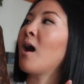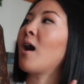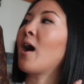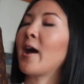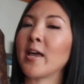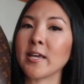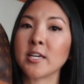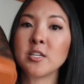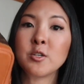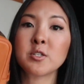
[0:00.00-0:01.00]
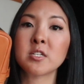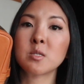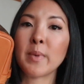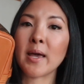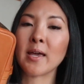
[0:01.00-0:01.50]
I can use this
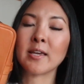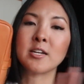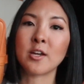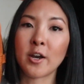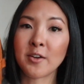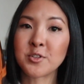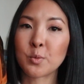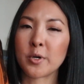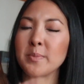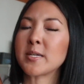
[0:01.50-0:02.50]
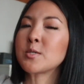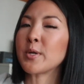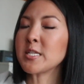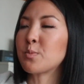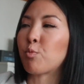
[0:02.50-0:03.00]
bag and not have to worry, because when
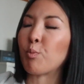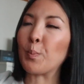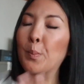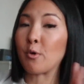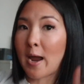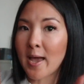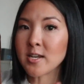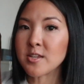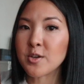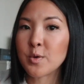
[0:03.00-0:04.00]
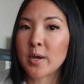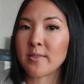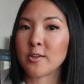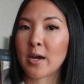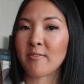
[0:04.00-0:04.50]
it's brand new
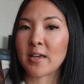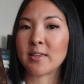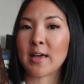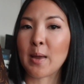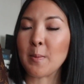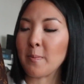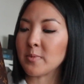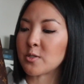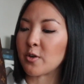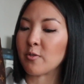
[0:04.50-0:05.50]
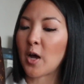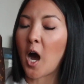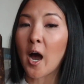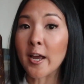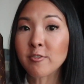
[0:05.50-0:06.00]
and you have like that sort of
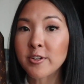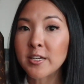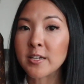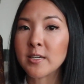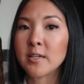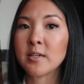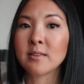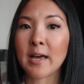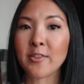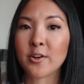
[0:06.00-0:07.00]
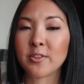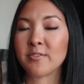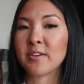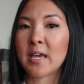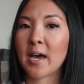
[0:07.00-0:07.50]
ivory leather, the
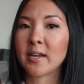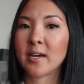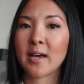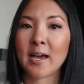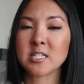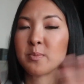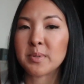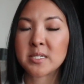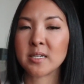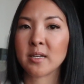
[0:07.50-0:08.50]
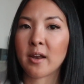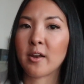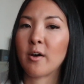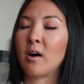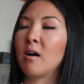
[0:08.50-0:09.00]
vachetta hasn't patinaed at
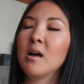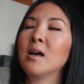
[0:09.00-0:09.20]
all,